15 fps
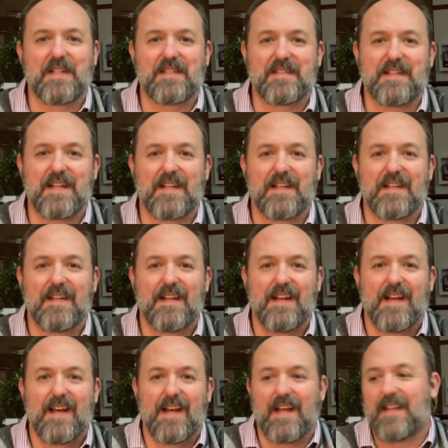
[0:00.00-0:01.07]
sin.
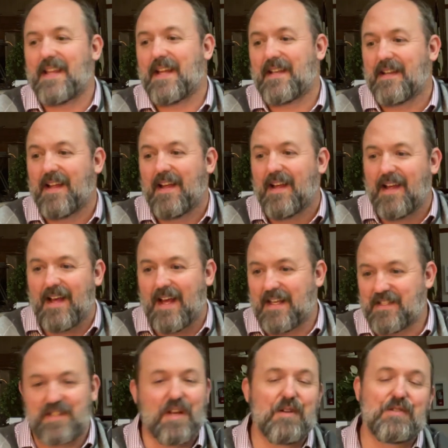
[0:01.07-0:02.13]
And then
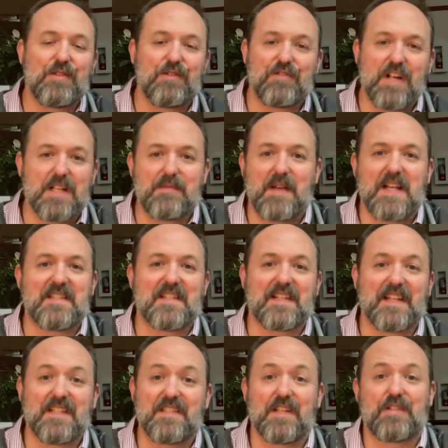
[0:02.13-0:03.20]
as those who trespass
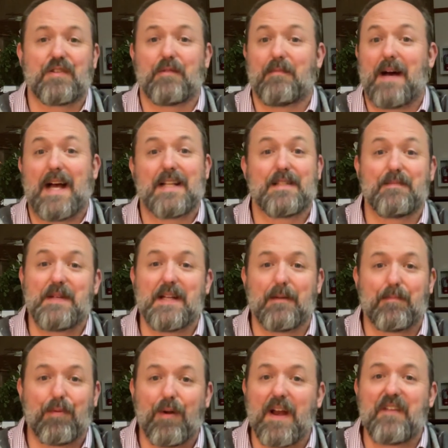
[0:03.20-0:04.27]
against us reminds me to
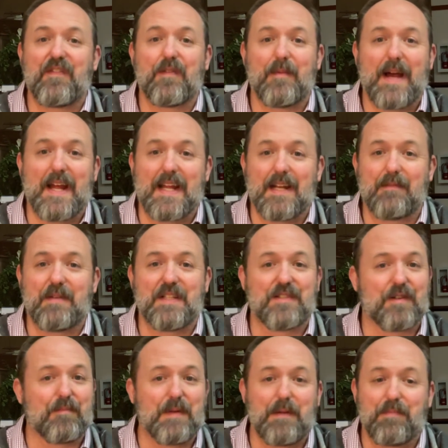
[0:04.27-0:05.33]
pray for my enemies
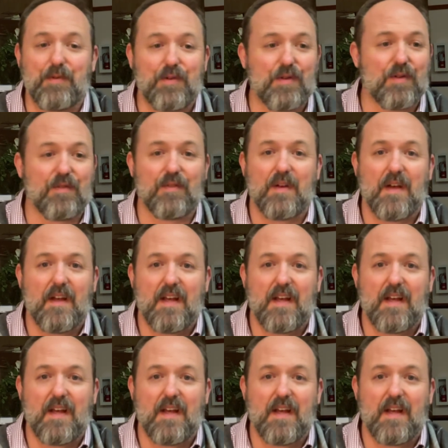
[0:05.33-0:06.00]
or people who